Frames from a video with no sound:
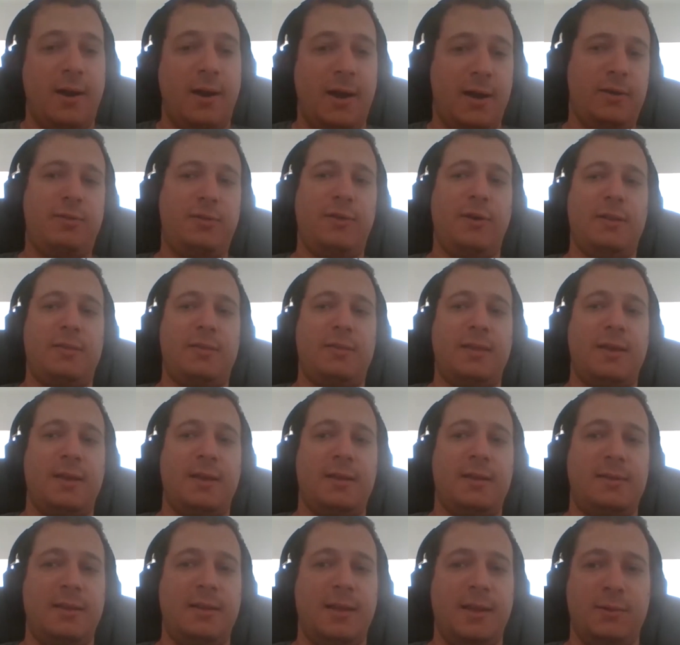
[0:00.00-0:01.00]
I thought
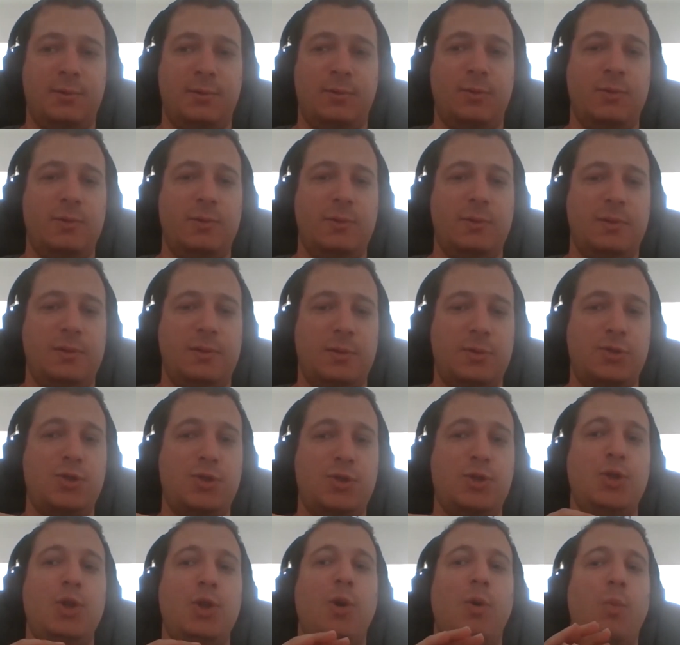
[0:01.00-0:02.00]
that it
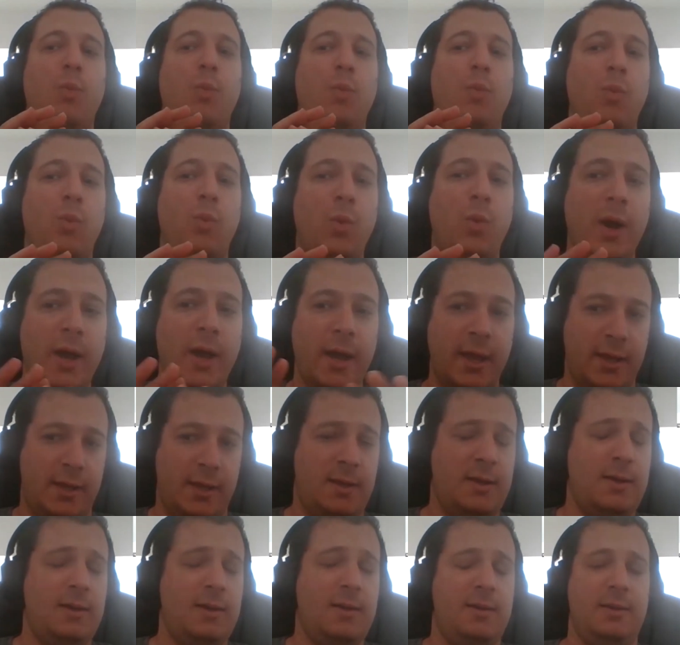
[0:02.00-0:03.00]
there's no
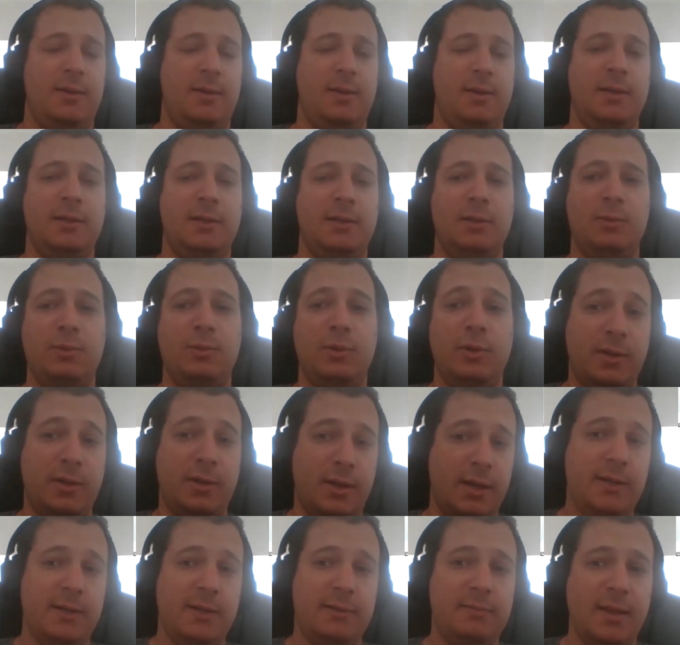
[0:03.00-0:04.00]
way it'll work,
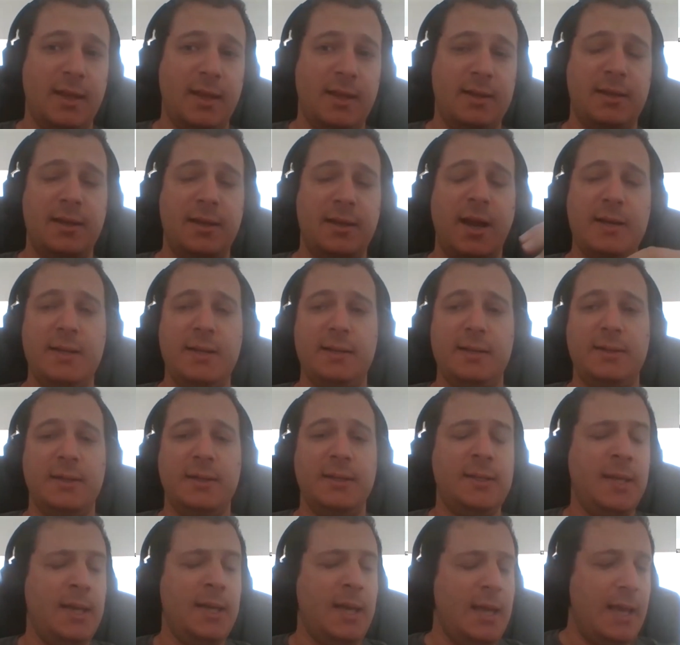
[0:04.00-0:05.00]
right. and it and it kind of
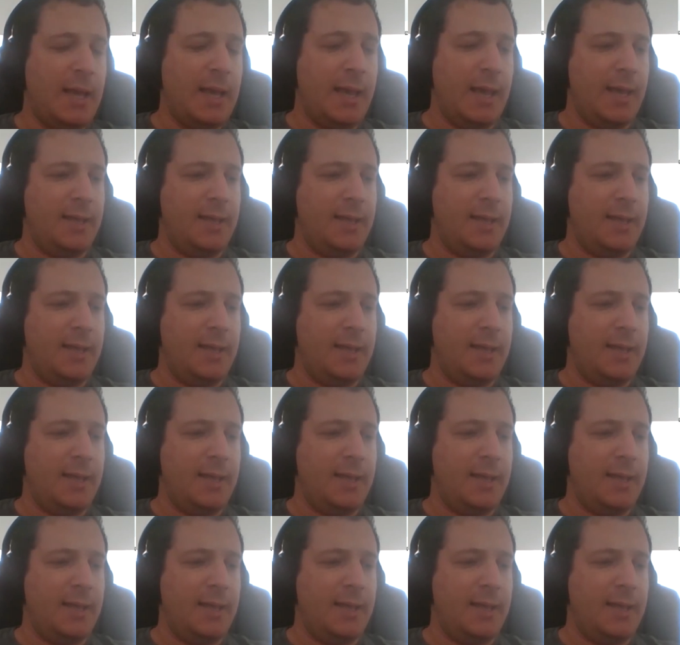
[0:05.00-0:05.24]
did.